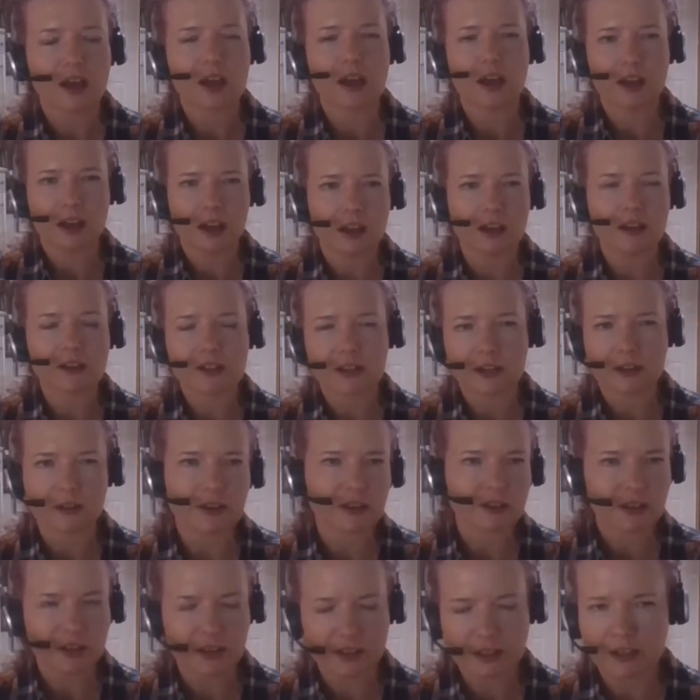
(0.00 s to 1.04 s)
Uh, so
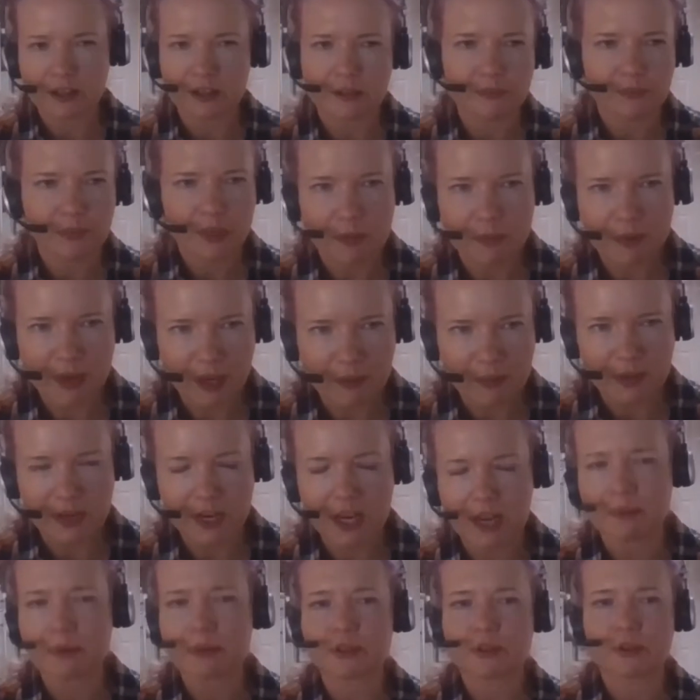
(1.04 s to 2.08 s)
let's I don't know, make up a
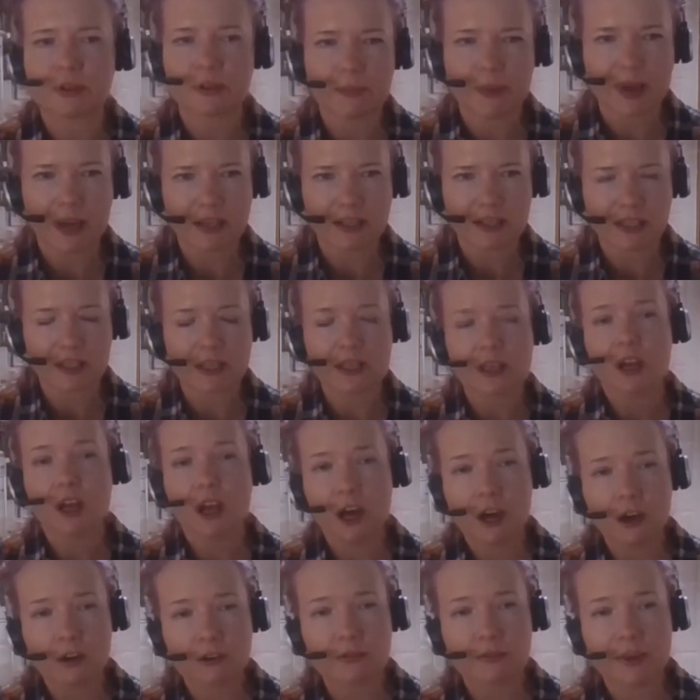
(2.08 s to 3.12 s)
name. Let's call him Andy.
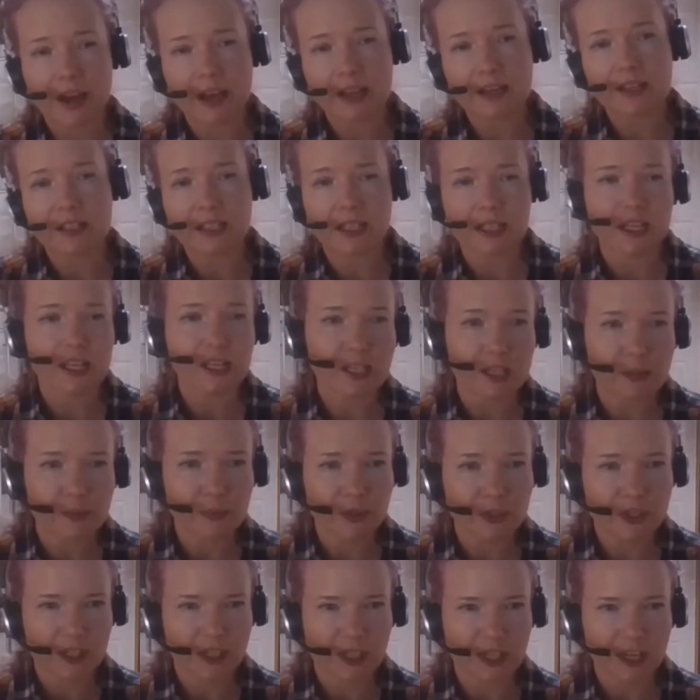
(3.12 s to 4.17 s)
Oh, Andy, he's a
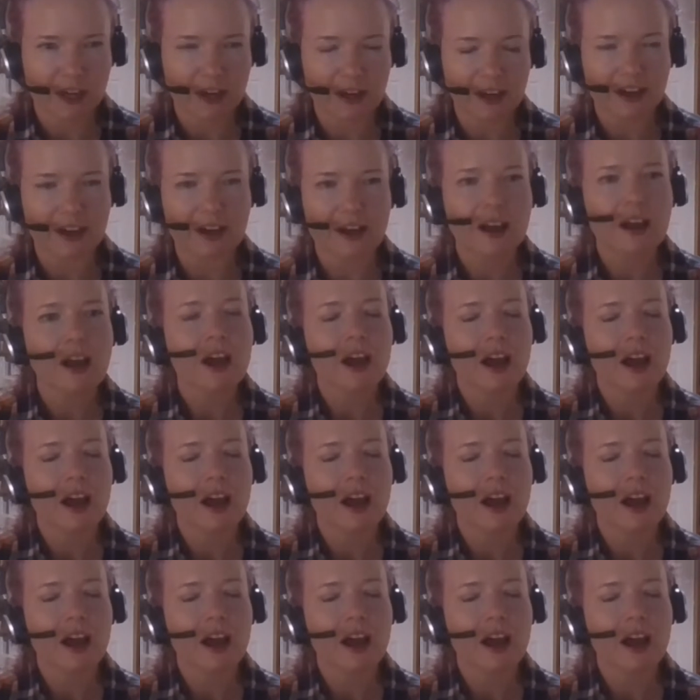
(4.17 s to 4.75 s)
homogeny hire,